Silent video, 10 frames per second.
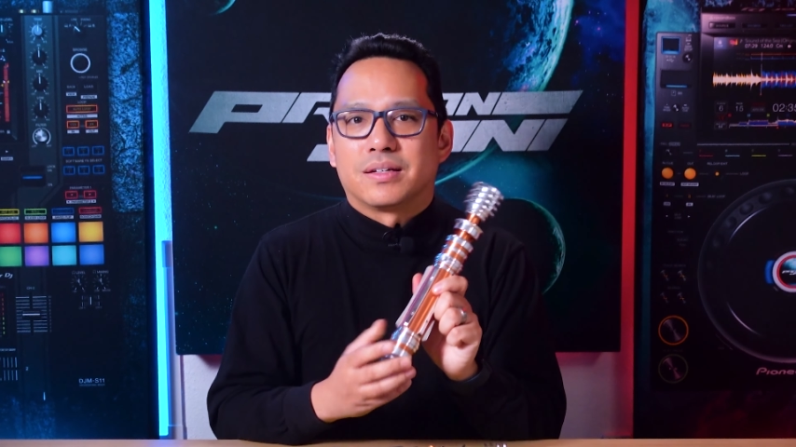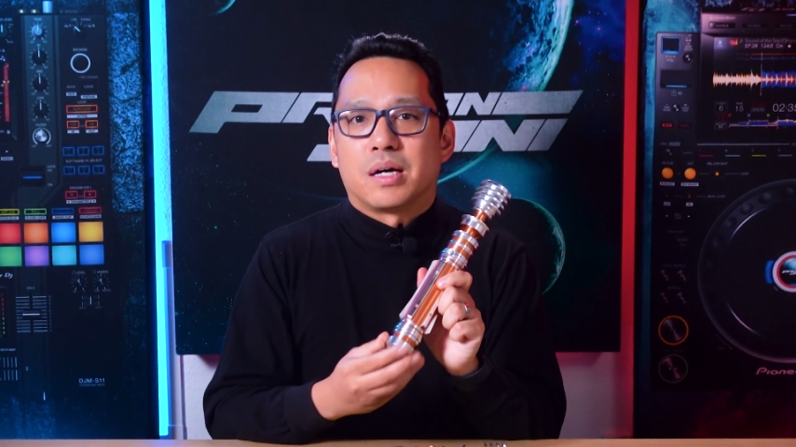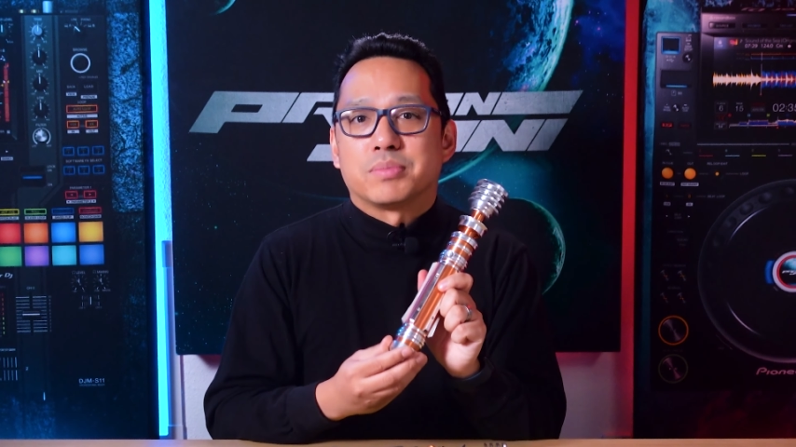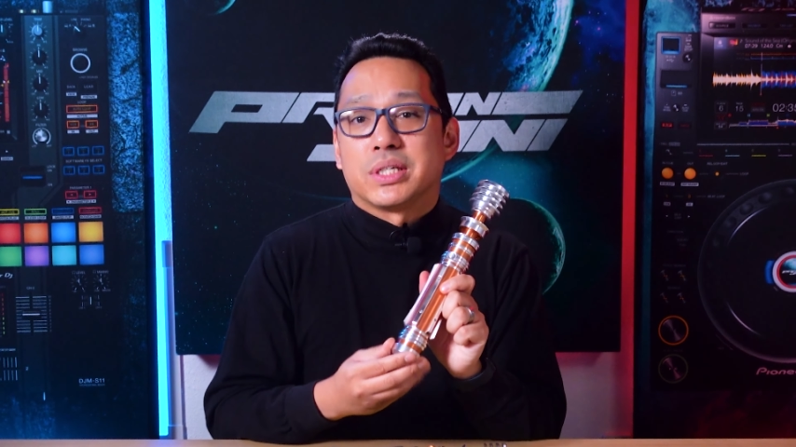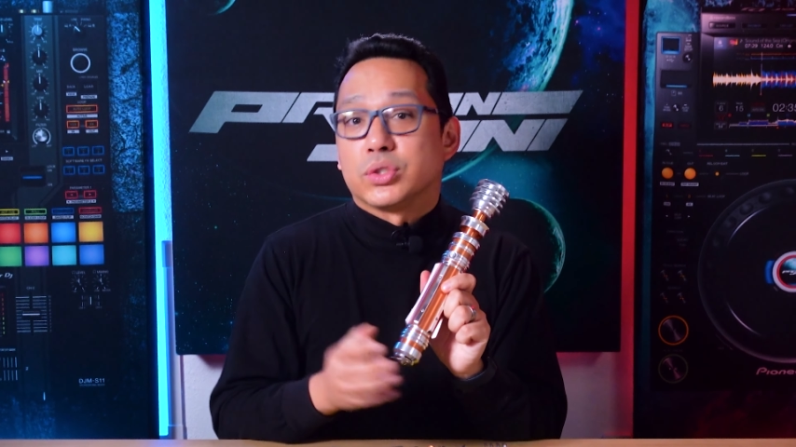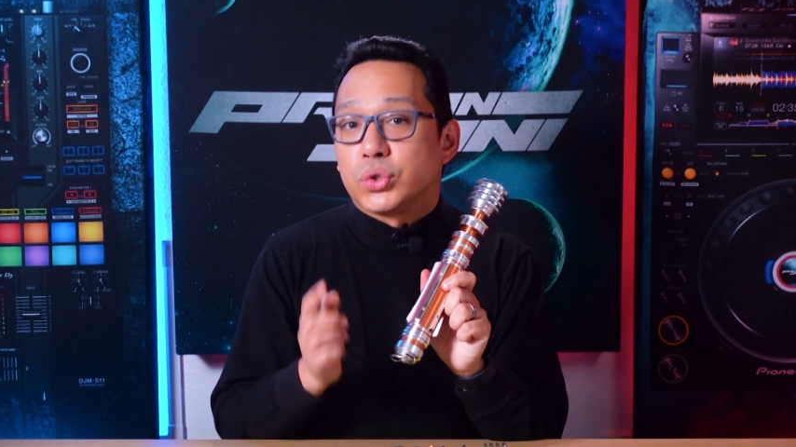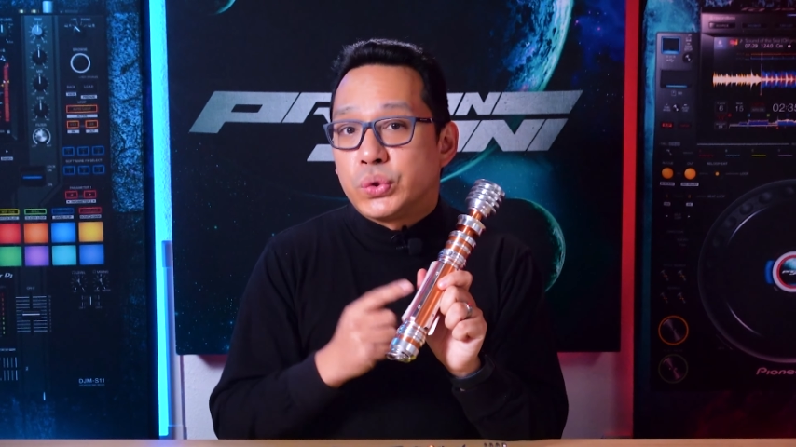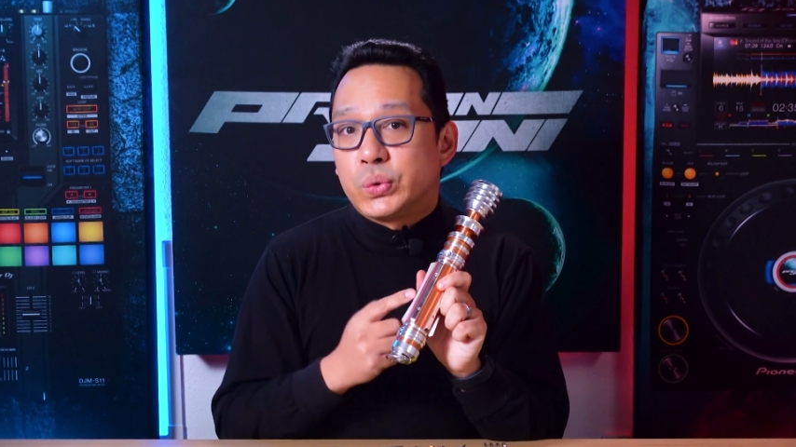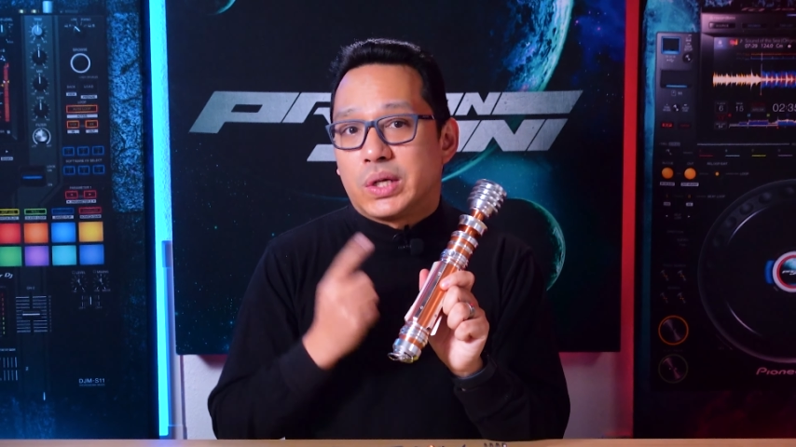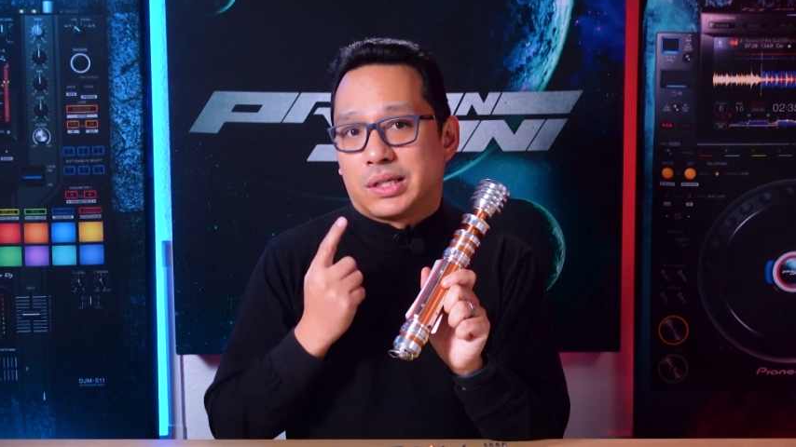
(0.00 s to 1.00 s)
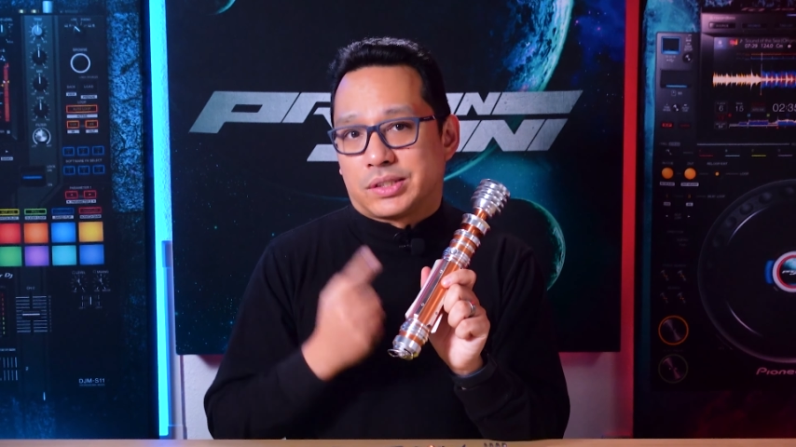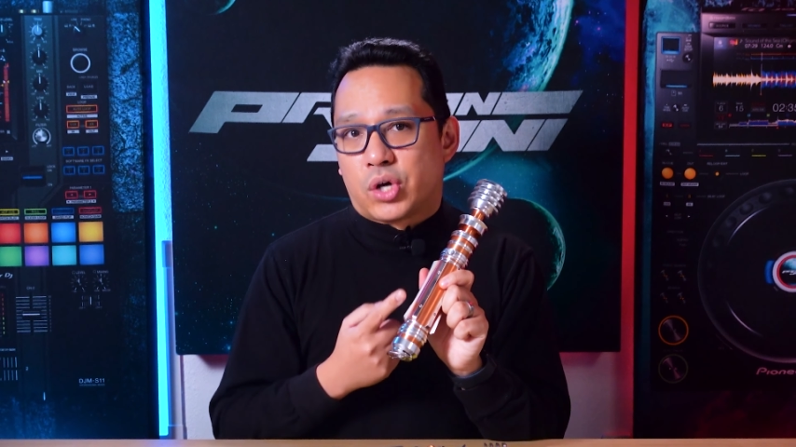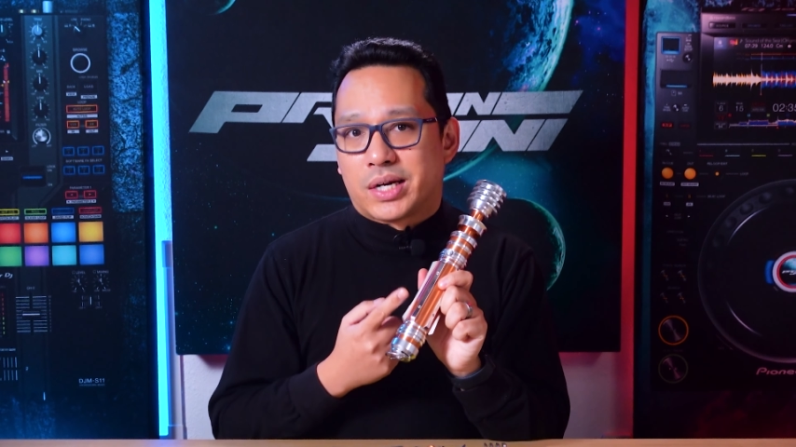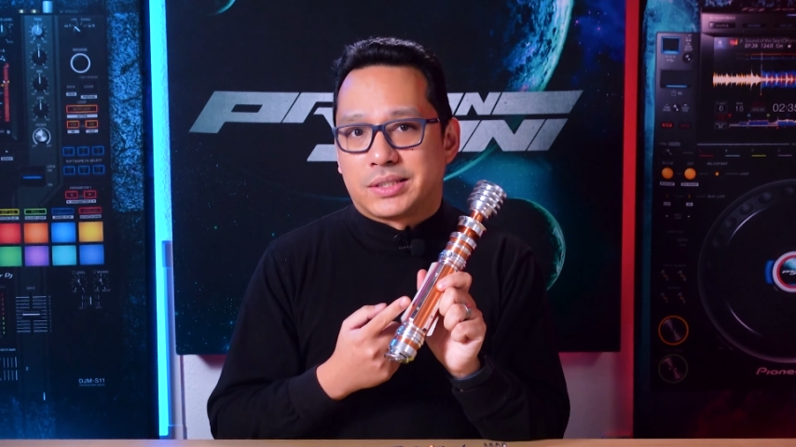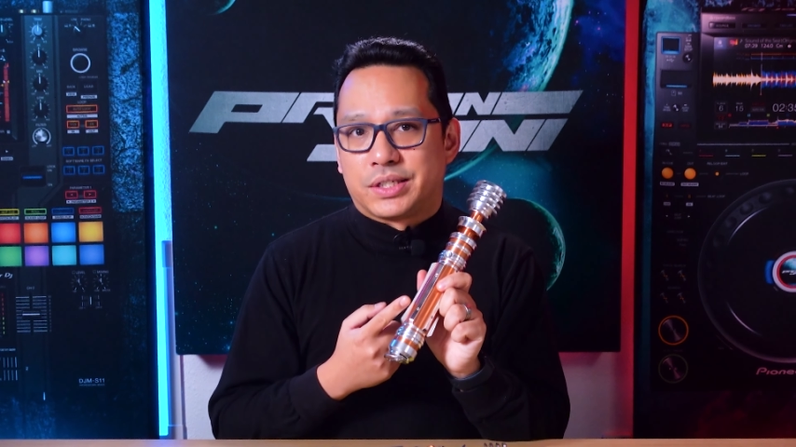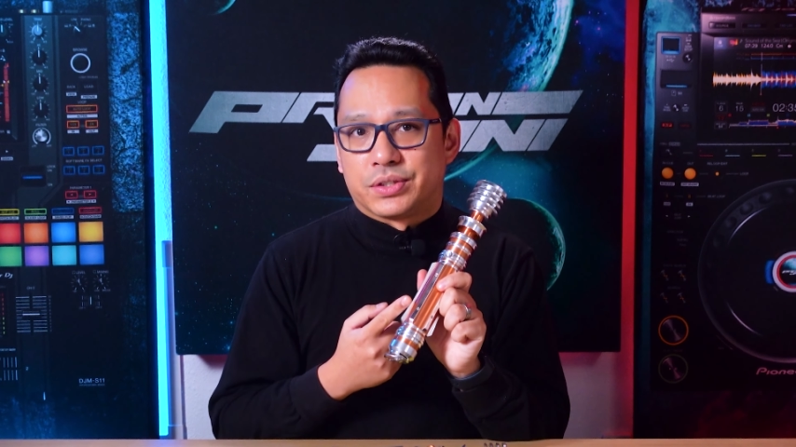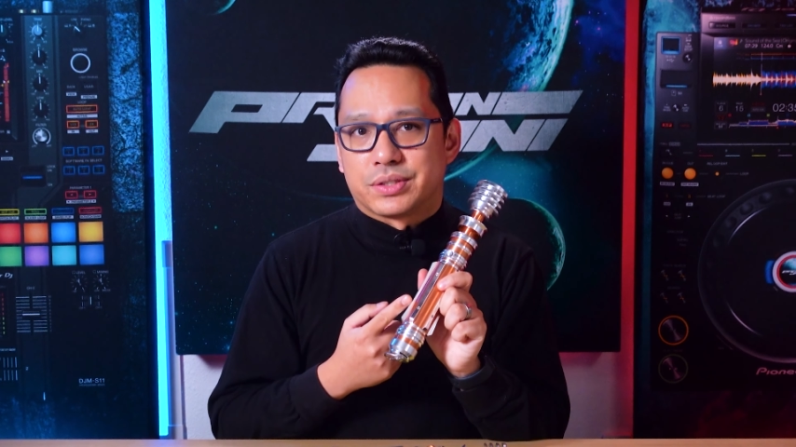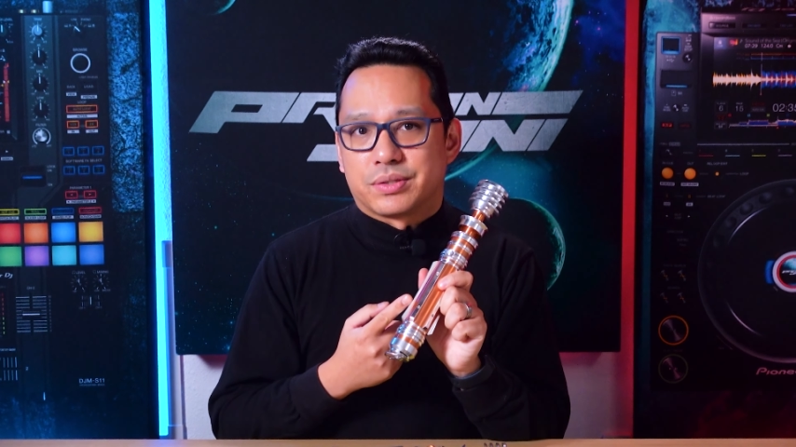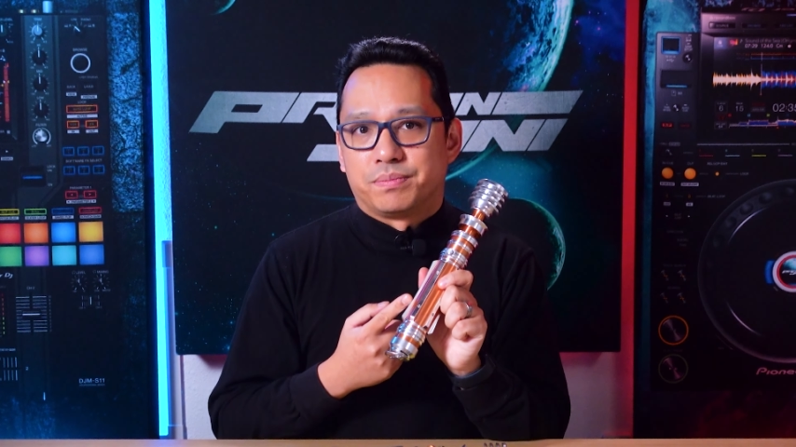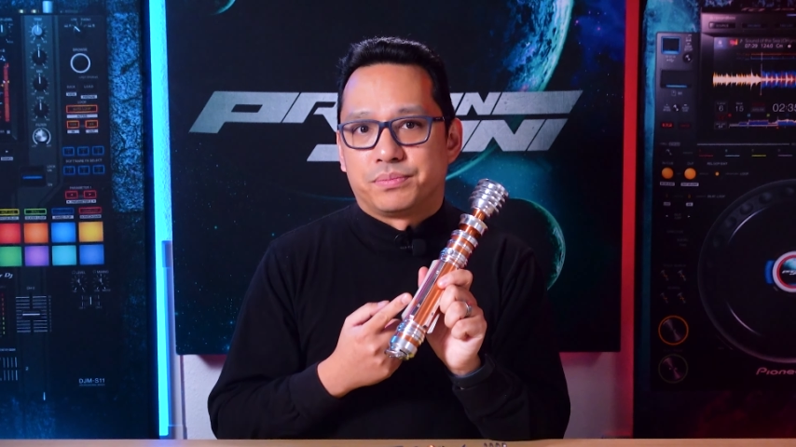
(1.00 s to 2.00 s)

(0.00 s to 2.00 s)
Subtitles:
comes in 2 electronic tiers.